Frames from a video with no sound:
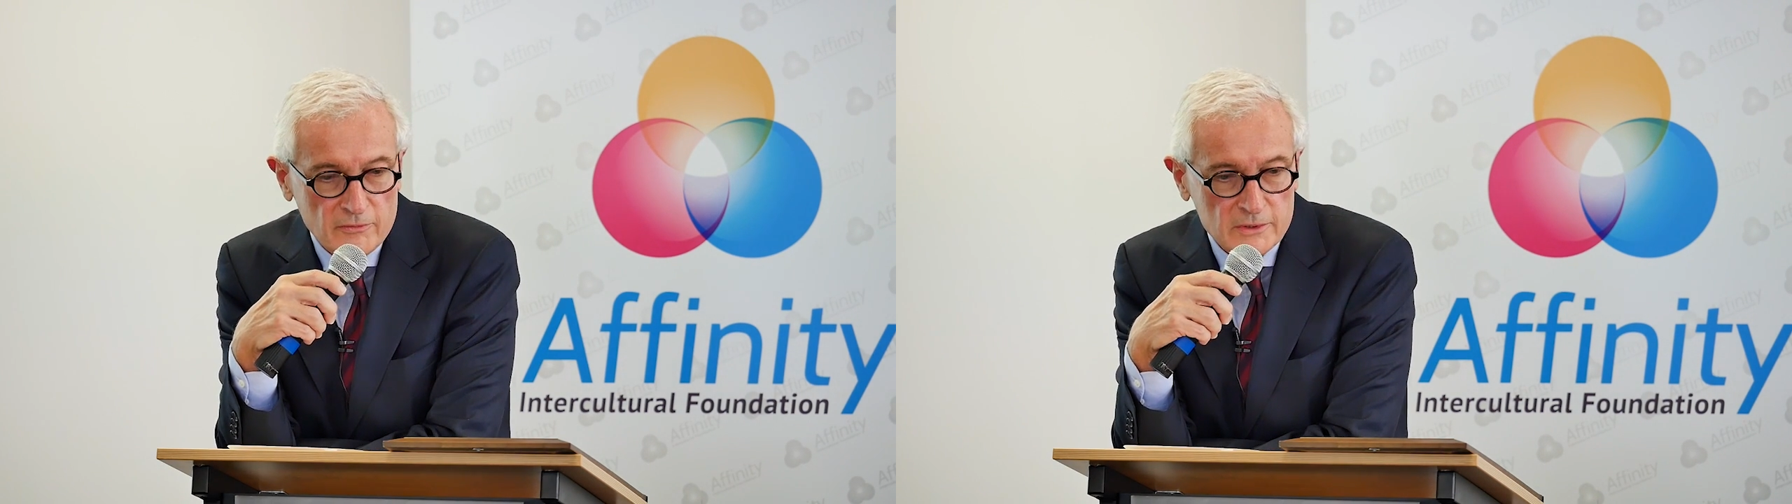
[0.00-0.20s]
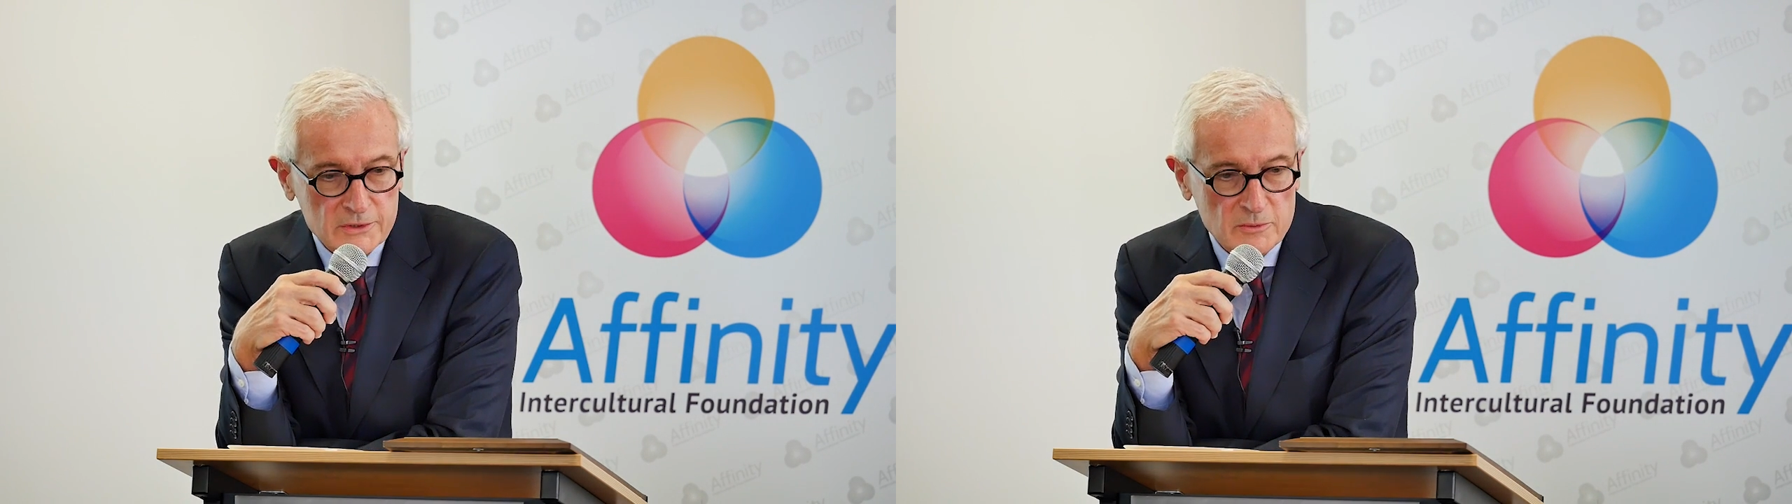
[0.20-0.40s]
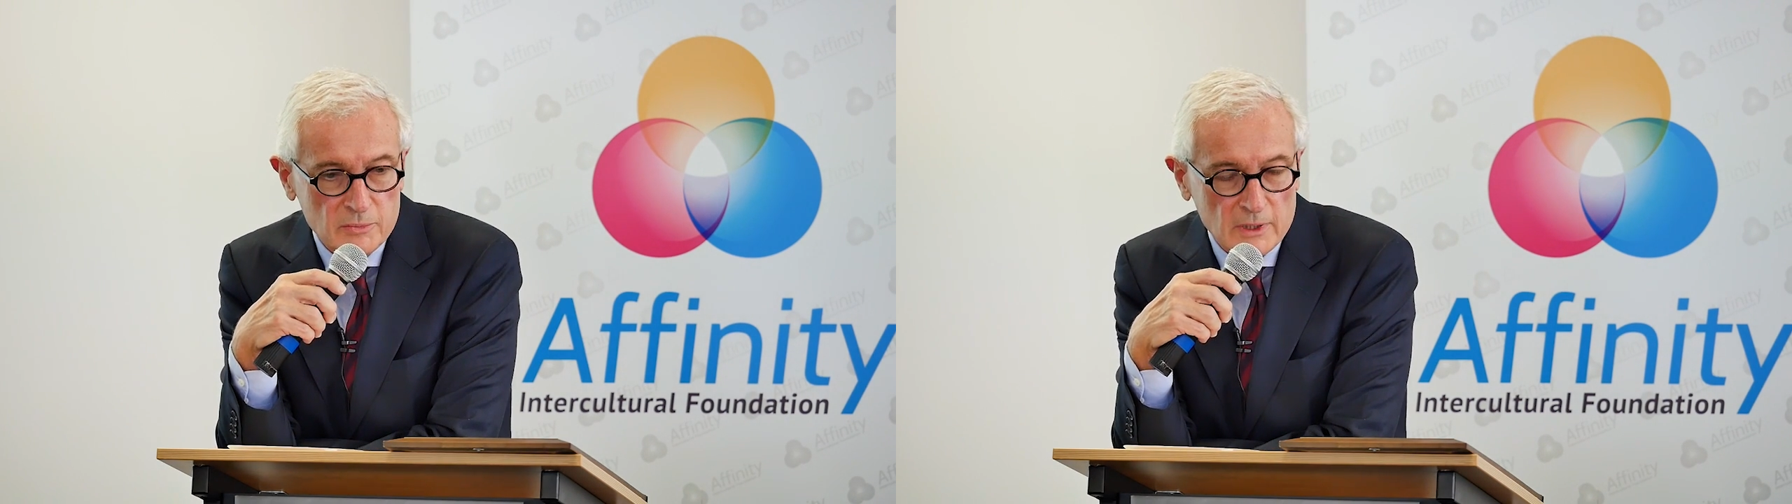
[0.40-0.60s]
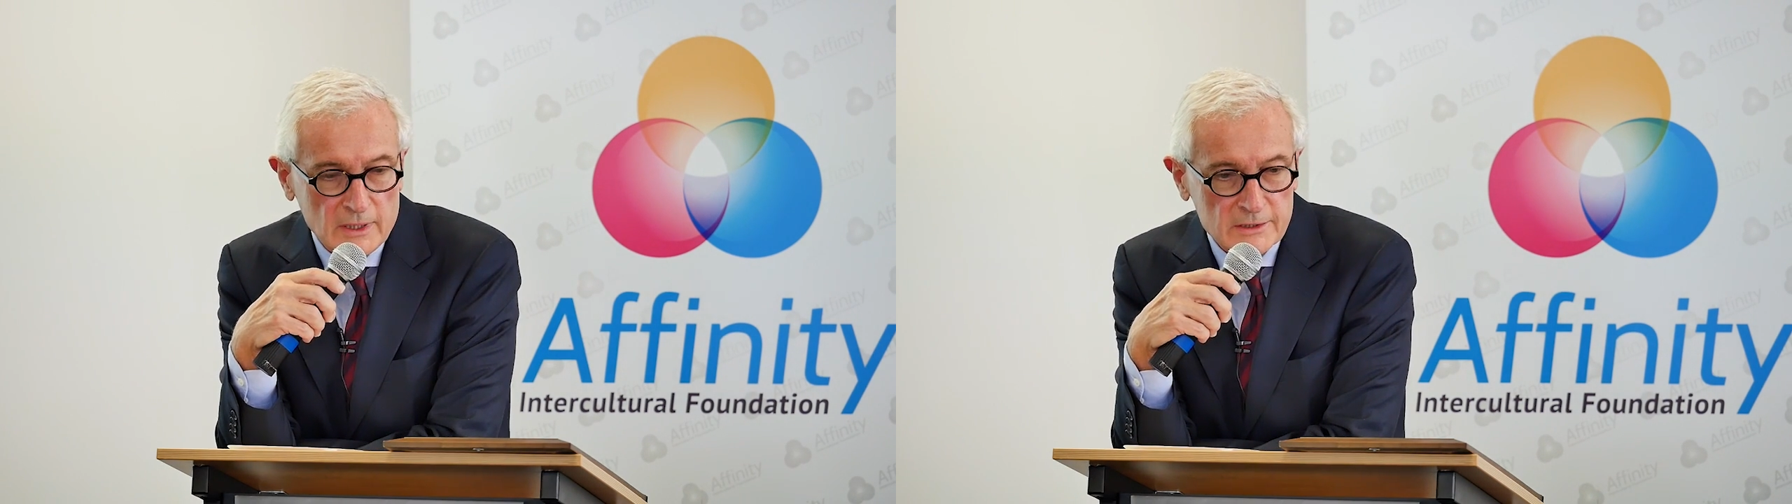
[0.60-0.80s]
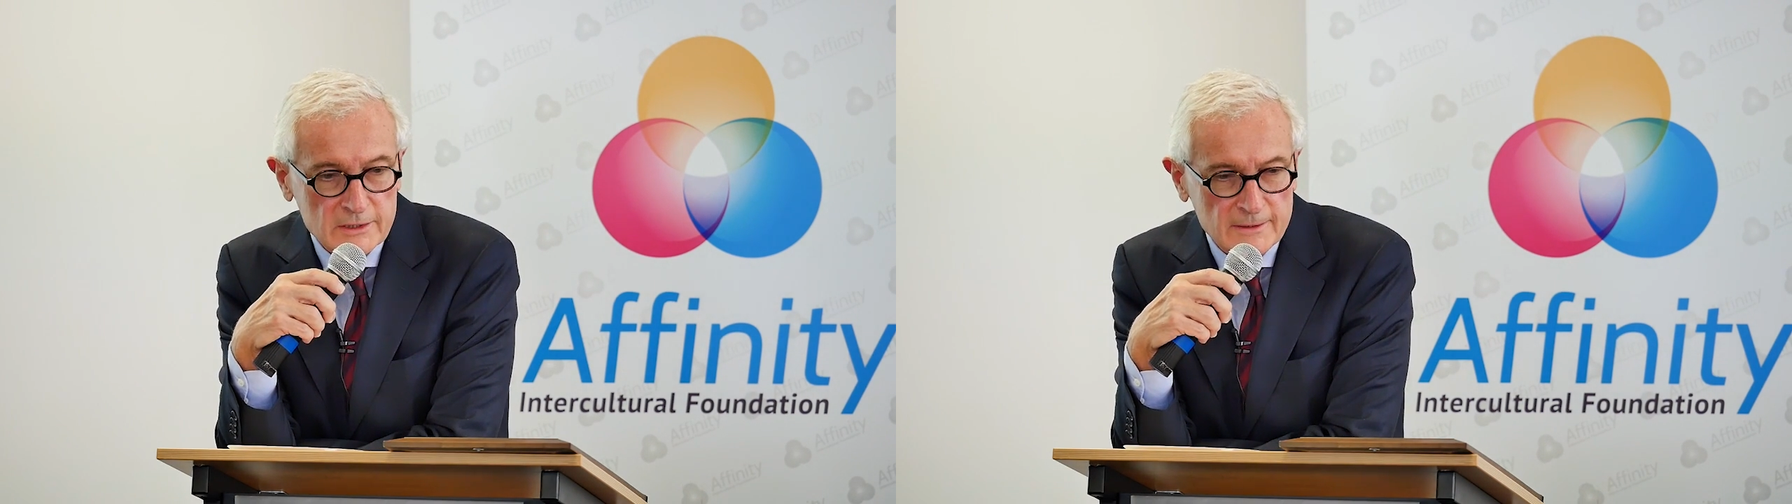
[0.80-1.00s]
a simple
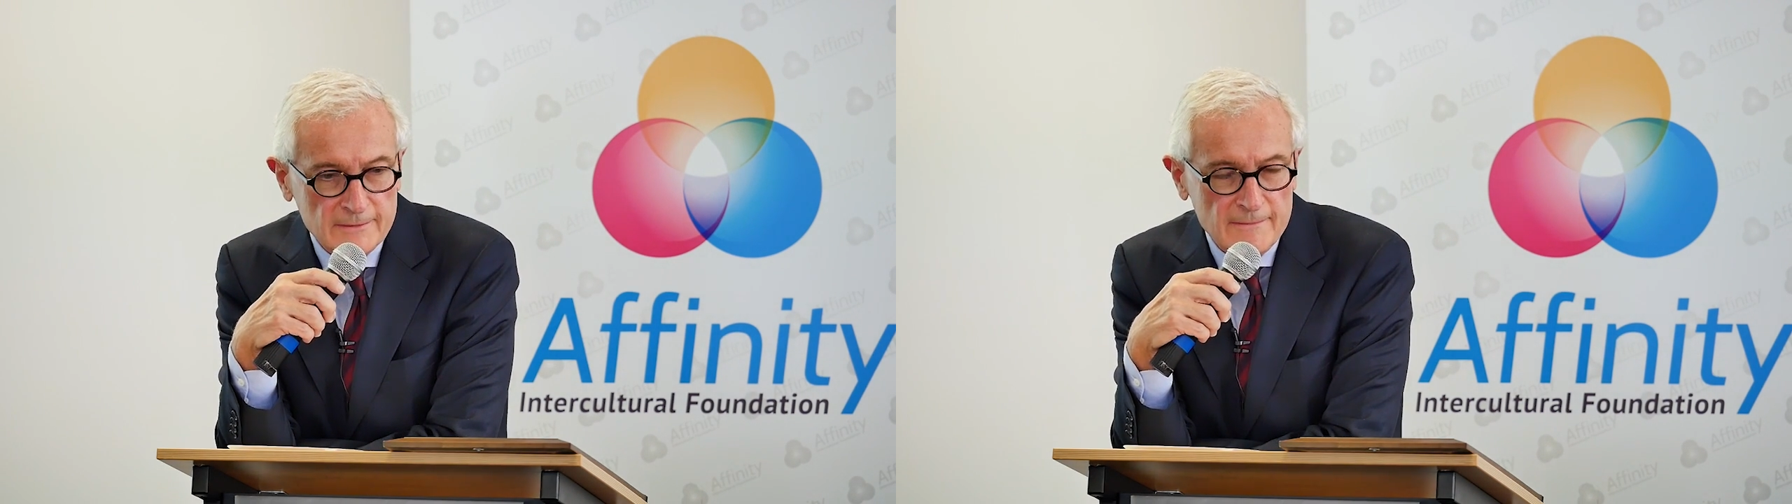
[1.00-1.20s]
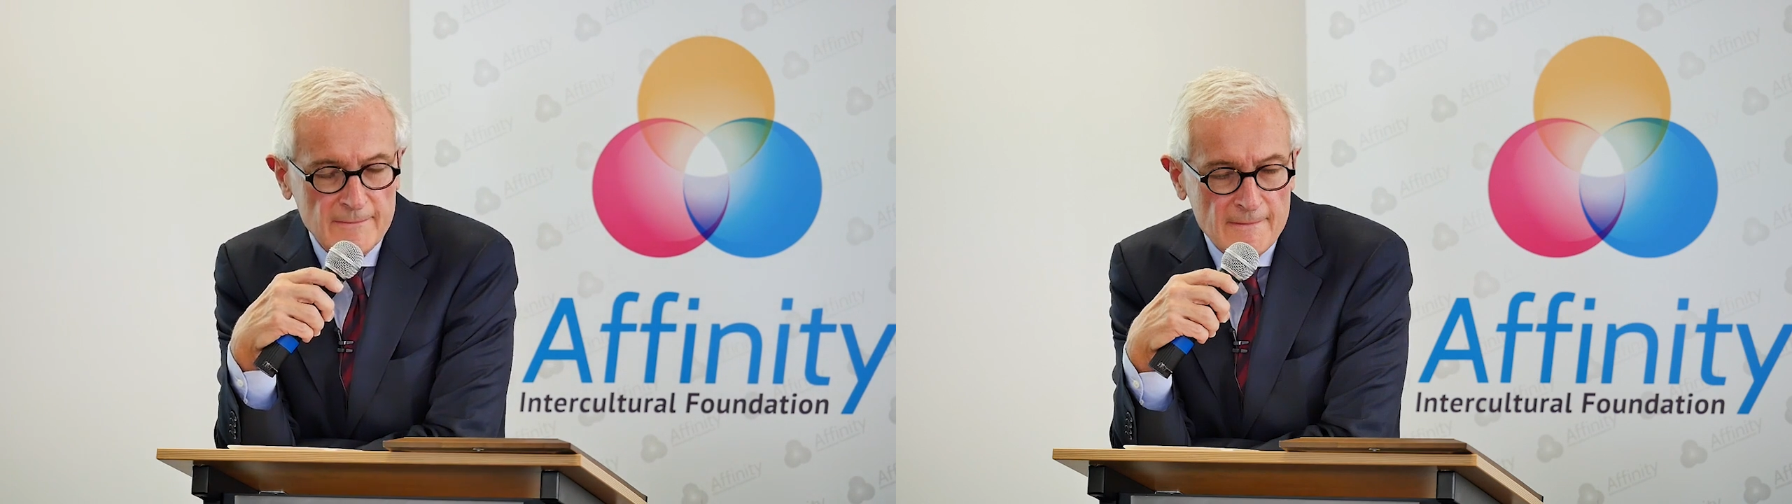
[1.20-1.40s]
answer.